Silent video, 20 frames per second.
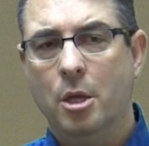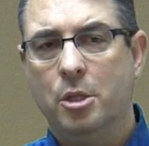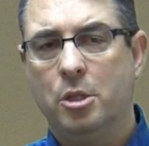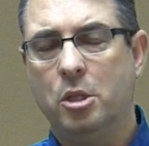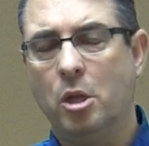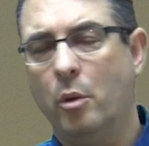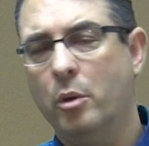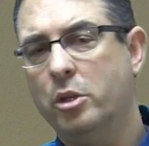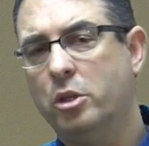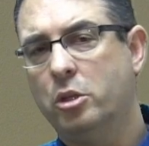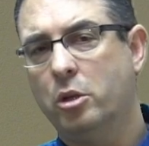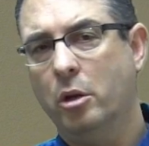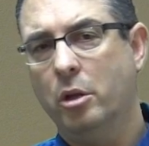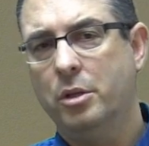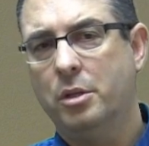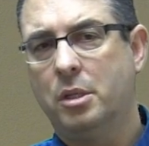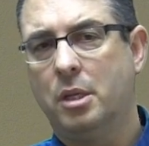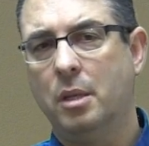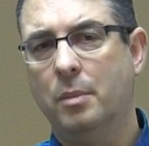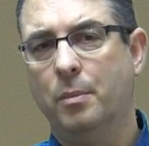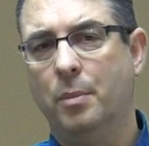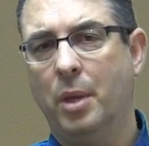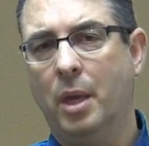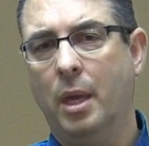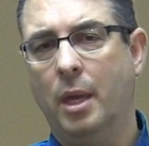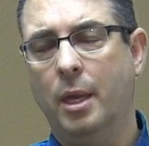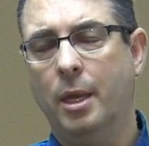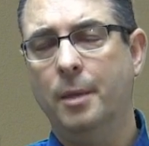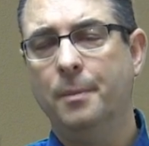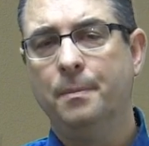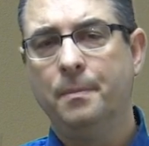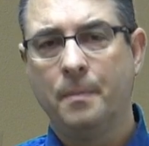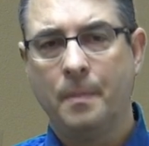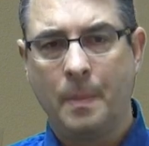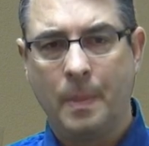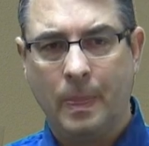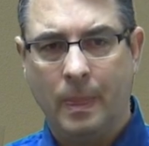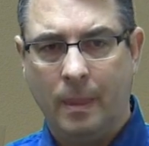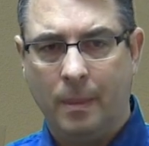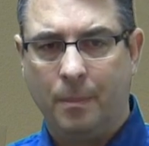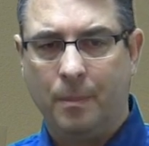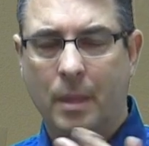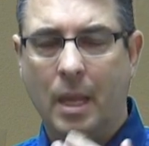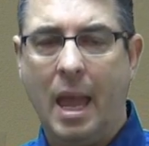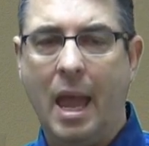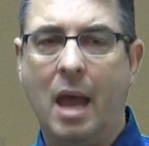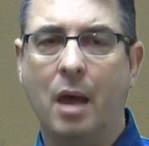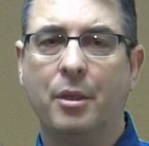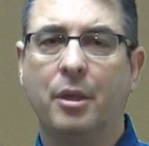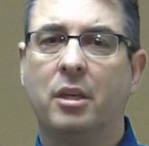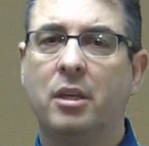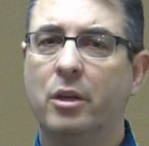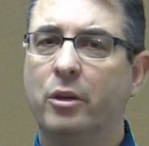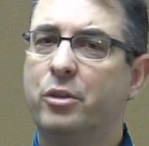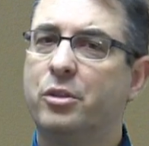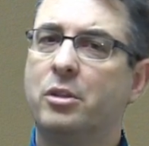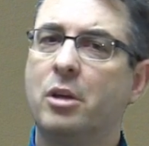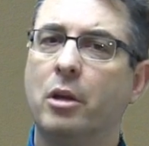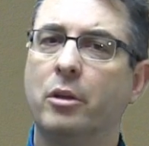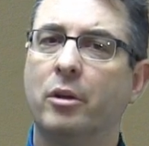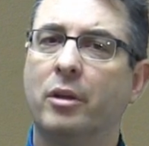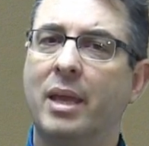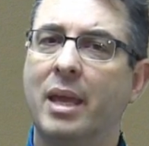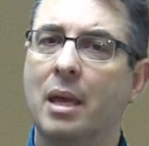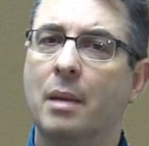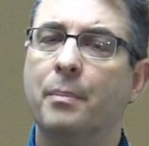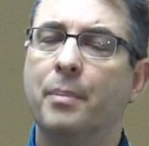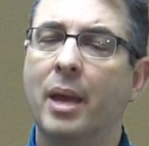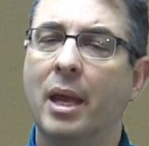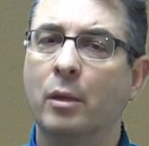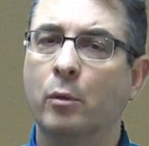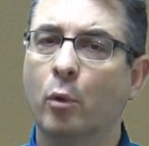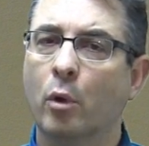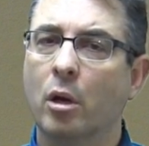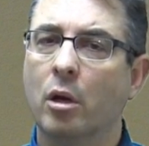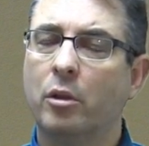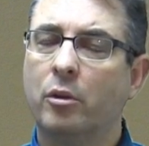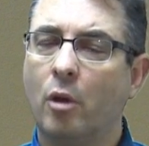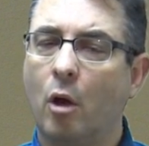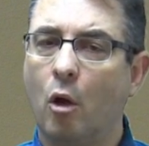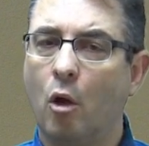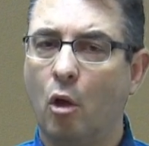So insurance can be how the Kickstarter campaign worked.